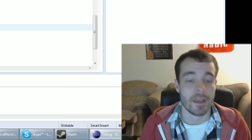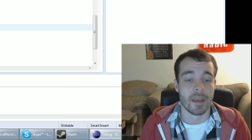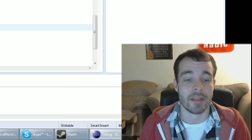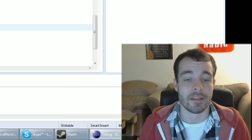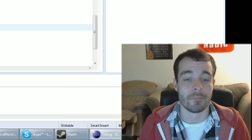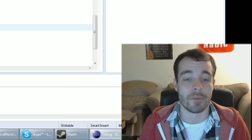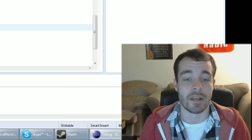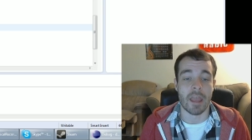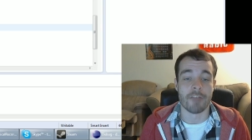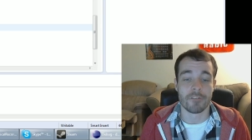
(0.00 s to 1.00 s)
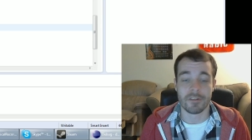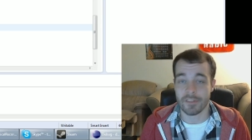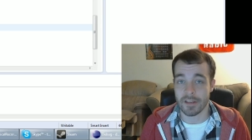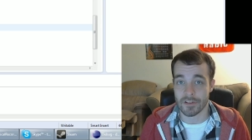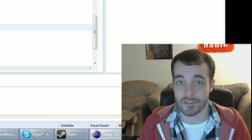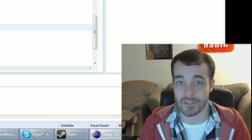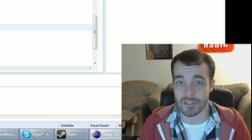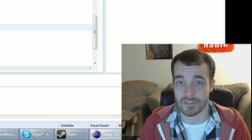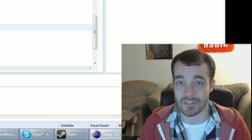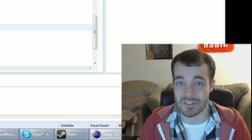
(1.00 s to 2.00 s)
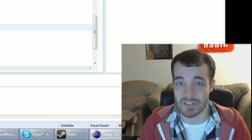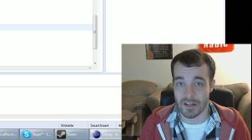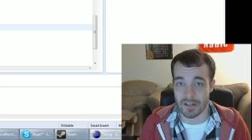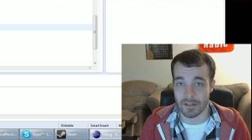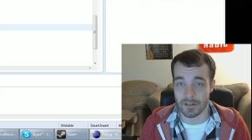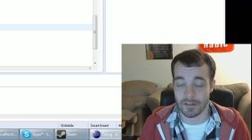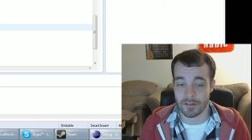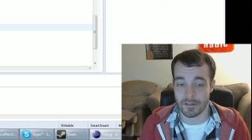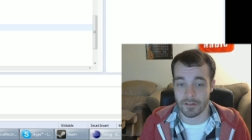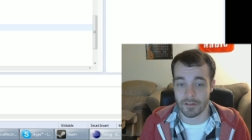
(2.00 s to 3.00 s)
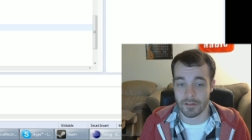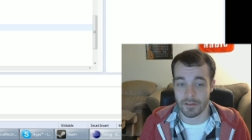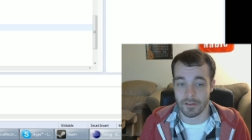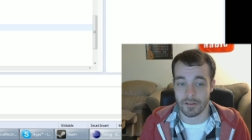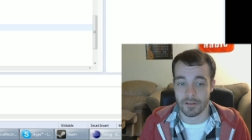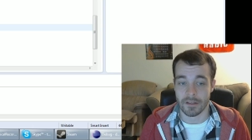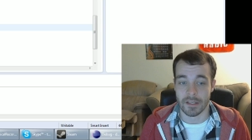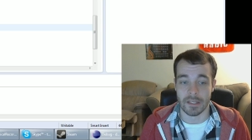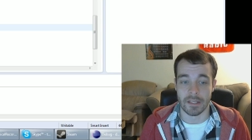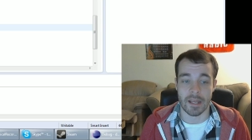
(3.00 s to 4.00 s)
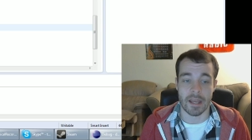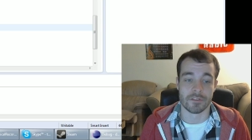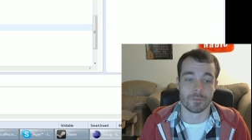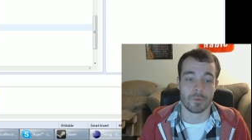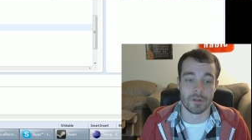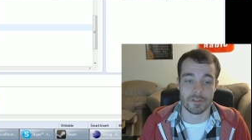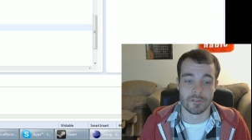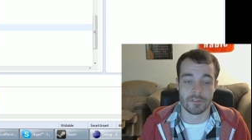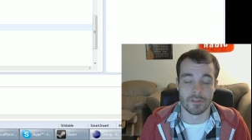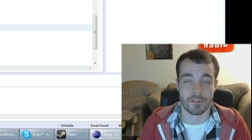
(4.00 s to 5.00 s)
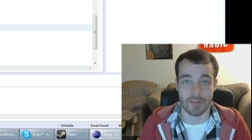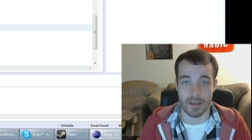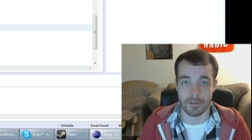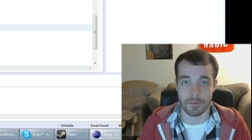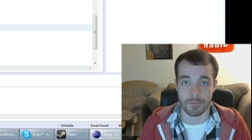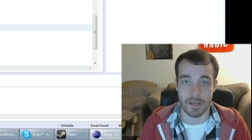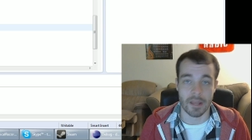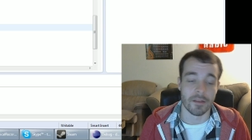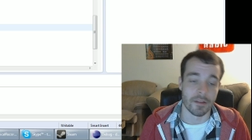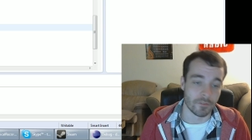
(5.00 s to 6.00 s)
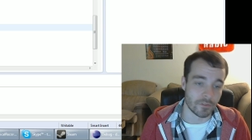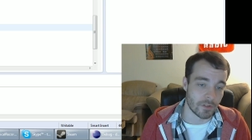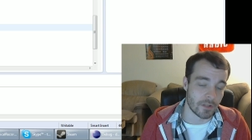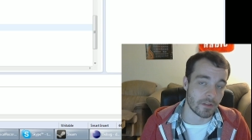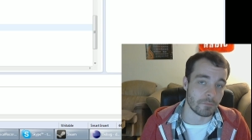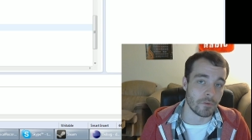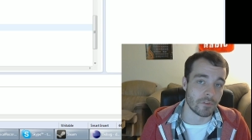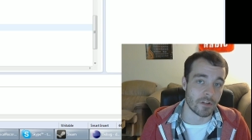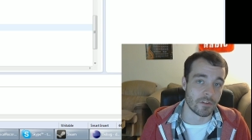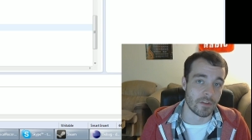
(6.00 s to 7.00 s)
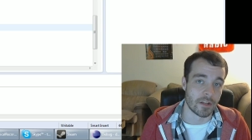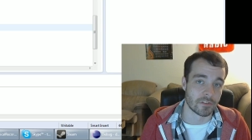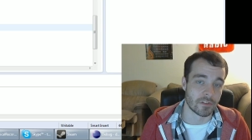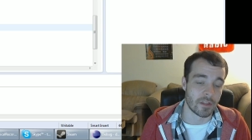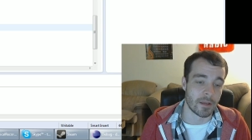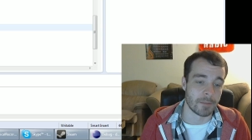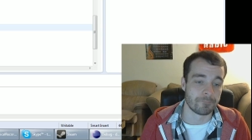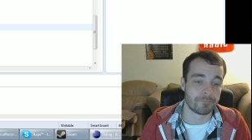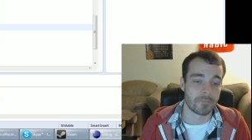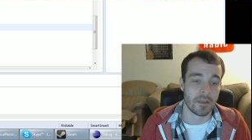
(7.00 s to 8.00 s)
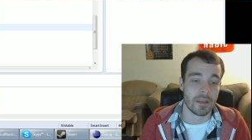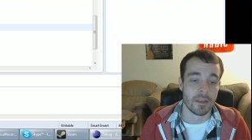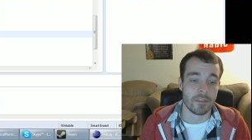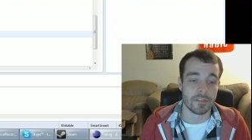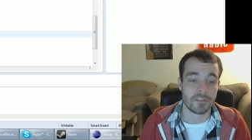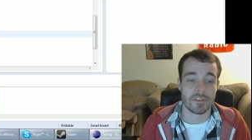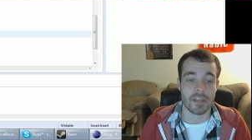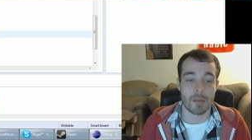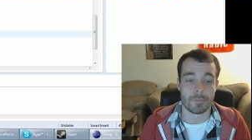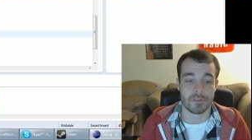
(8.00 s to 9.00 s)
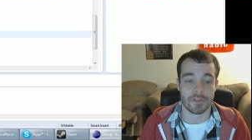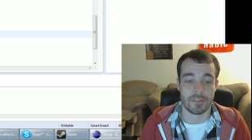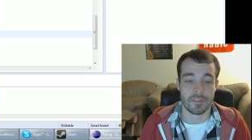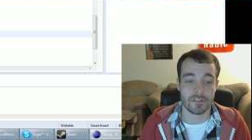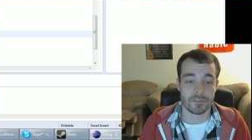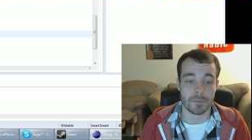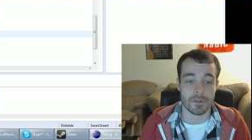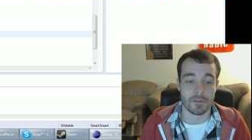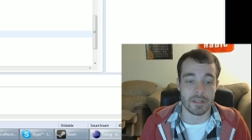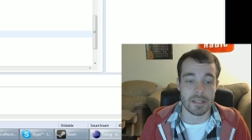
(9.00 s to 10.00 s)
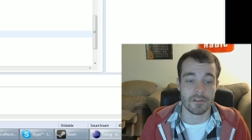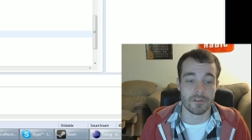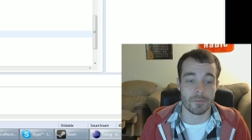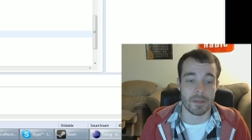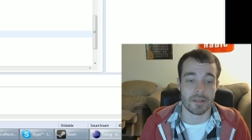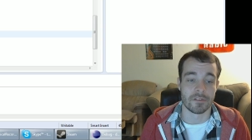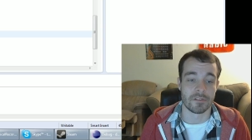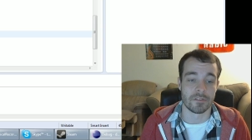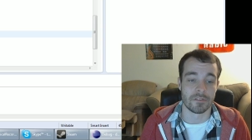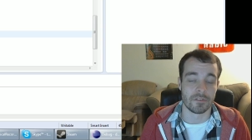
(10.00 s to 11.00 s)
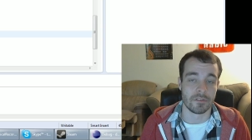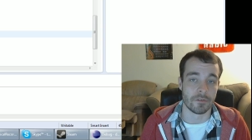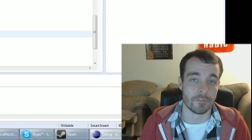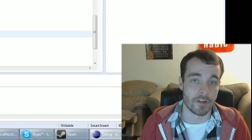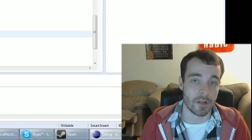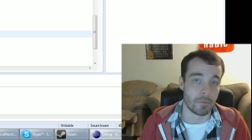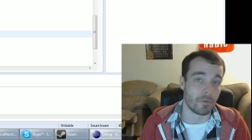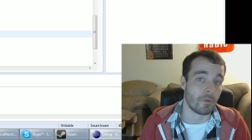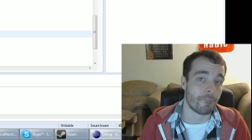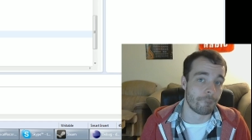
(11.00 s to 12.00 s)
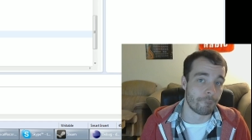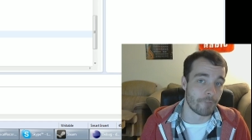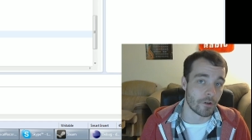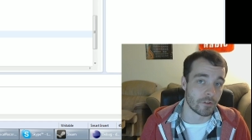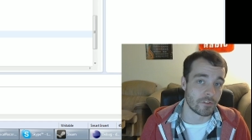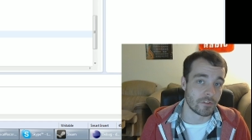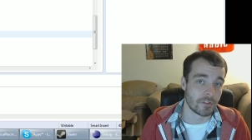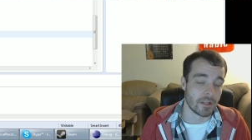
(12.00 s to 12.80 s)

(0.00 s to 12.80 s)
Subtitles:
and then when everything else is done, it adds 1 to the value and then moves on to the next line. This is the opposite. This will increment your variable first,